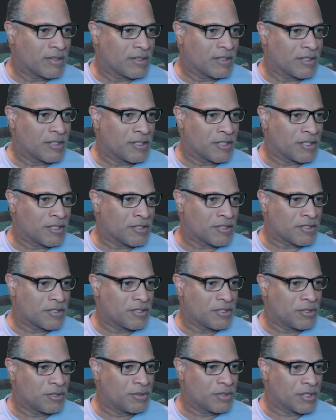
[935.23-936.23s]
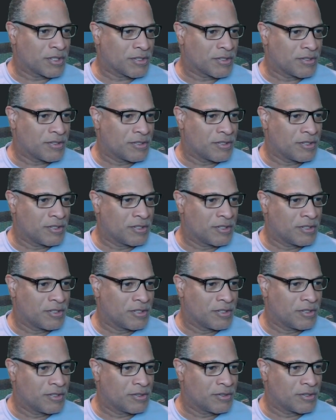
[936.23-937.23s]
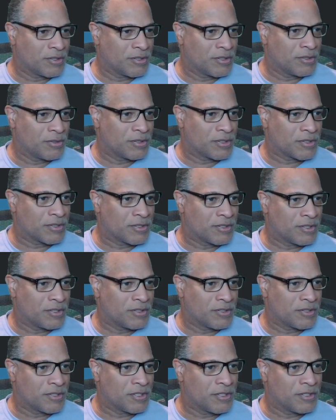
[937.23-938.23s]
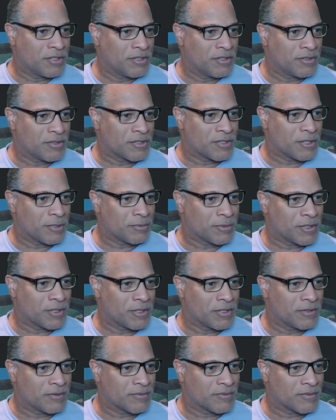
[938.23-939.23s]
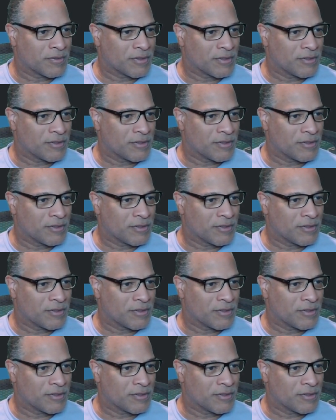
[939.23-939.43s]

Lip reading: against USD or USDT or something.